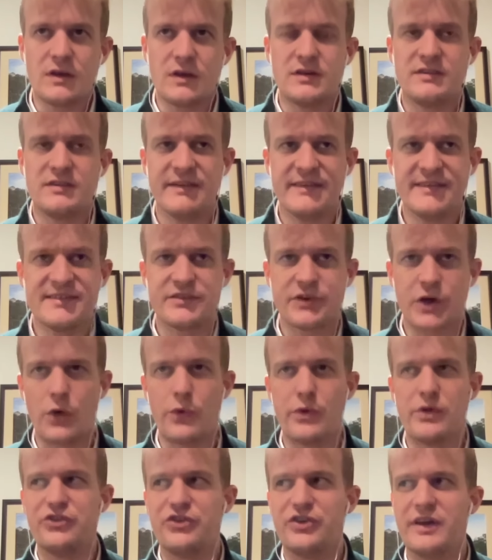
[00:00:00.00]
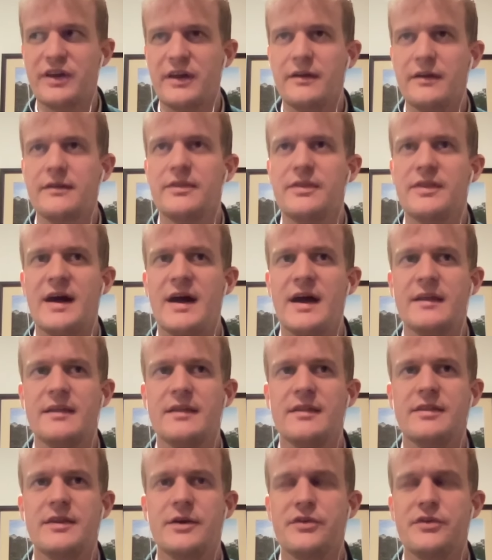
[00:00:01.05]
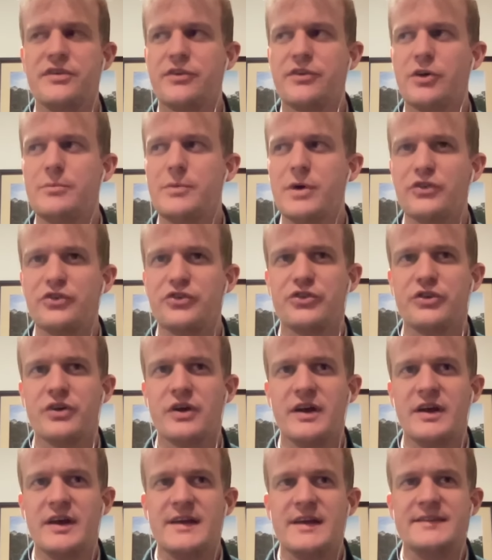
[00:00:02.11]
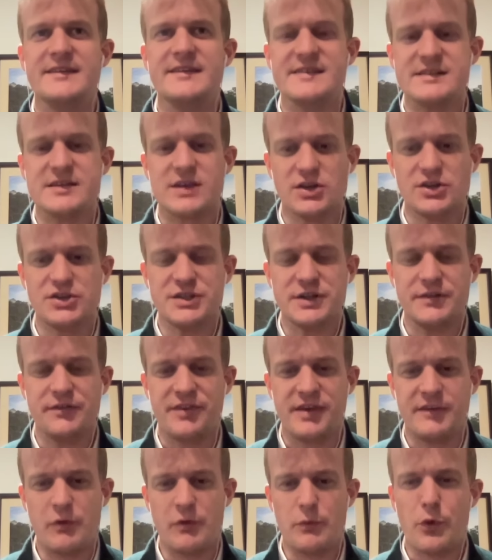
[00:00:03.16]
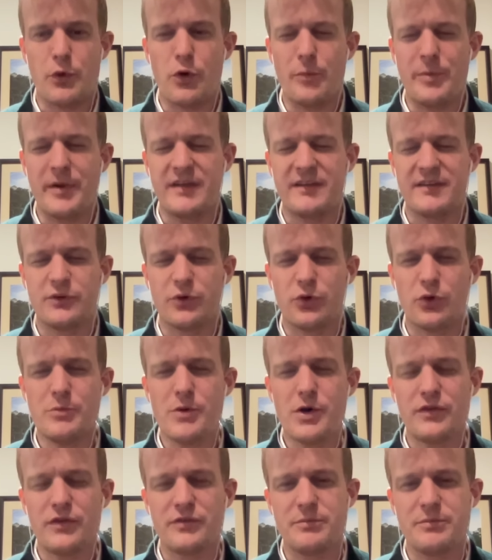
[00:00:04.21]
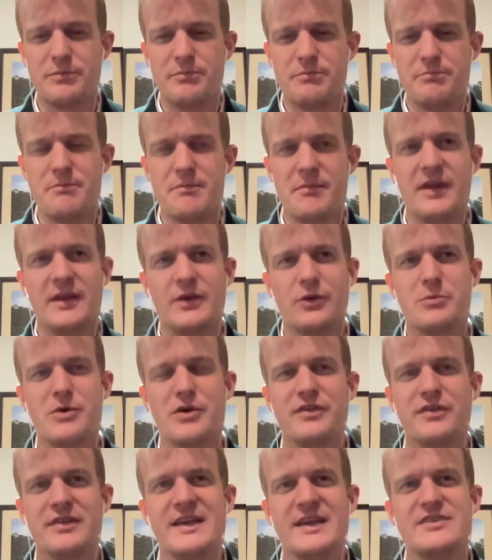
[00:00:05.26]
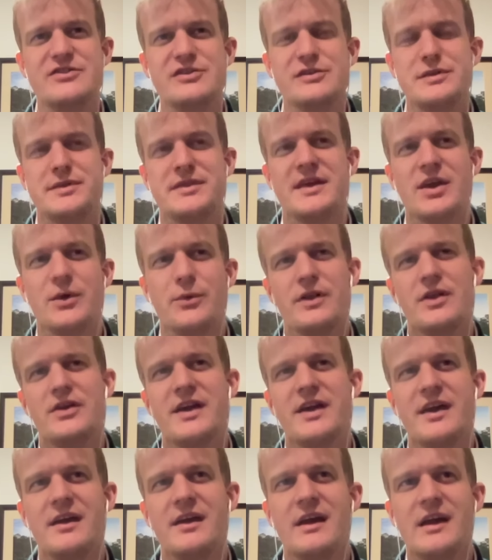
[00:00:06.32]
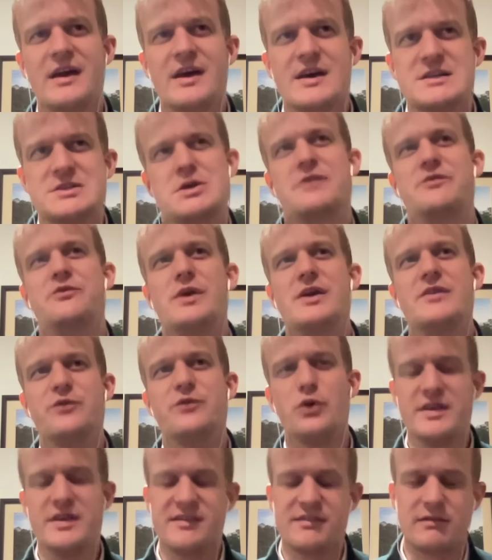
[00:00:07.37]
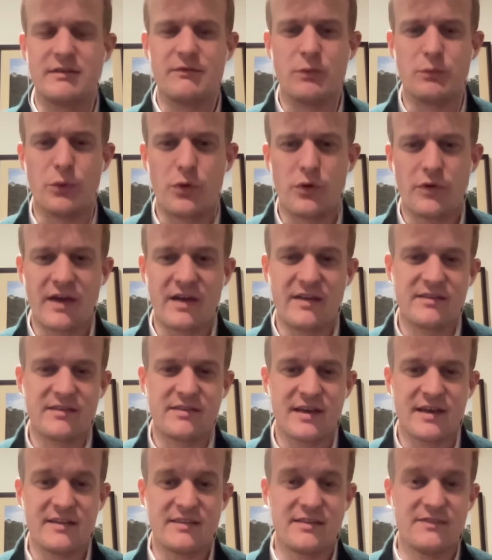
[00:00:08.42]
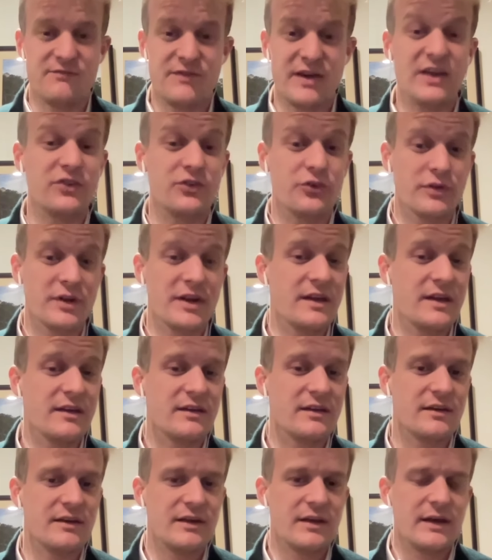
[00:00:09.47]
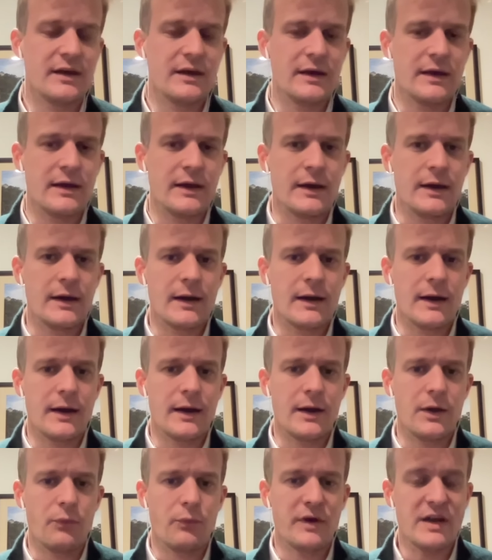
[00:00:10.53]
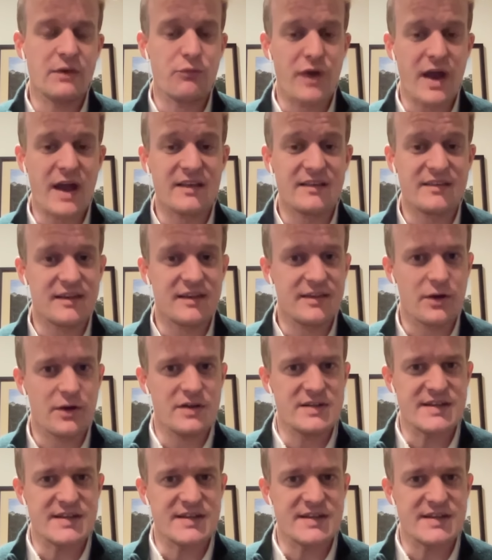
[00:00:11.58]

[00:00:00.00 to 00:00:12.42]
discouraging that there is so much discussion of civil war, because it almost leads you to think, well, okay, so if we avoid civil war, that's a victory. When in reality, there is